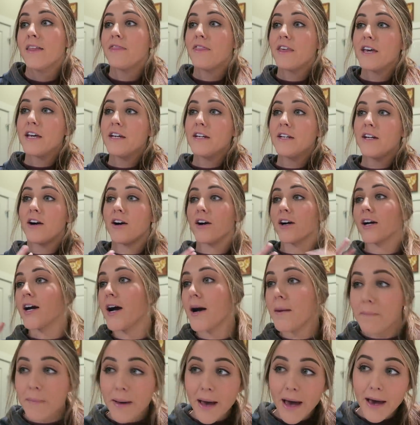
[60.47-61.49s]
Then I'll
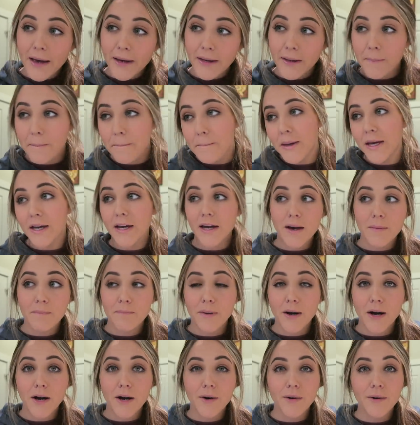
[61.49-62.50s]
come back, pick up
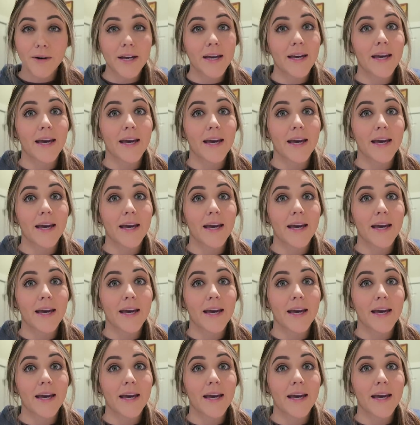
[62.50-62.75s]
Bo,